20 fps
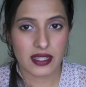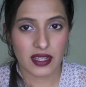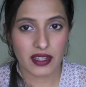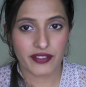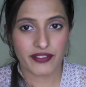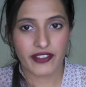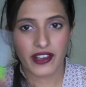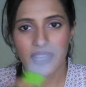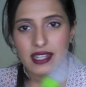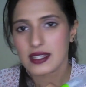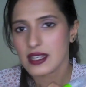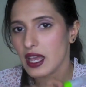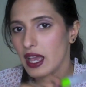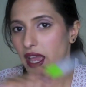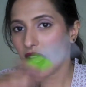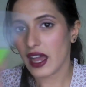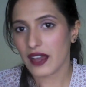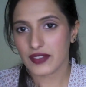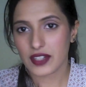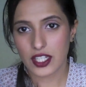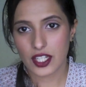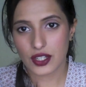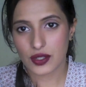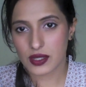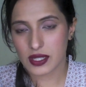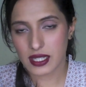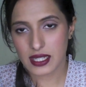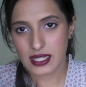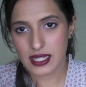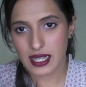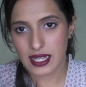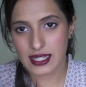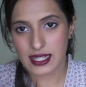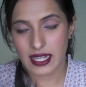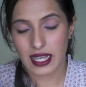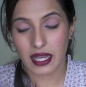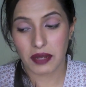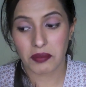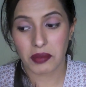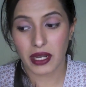confess I haven't used this as
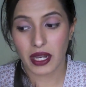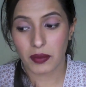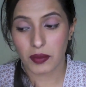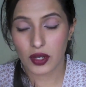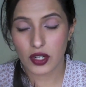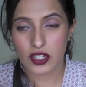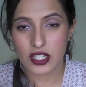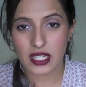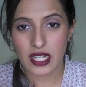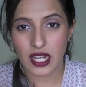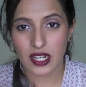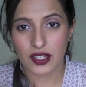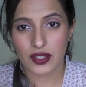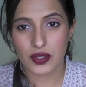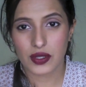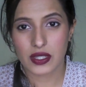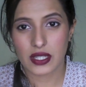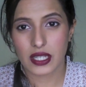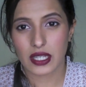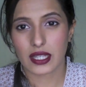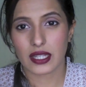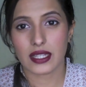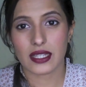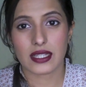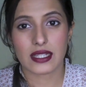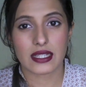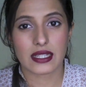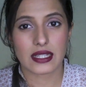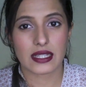yet, but I'm going to start using this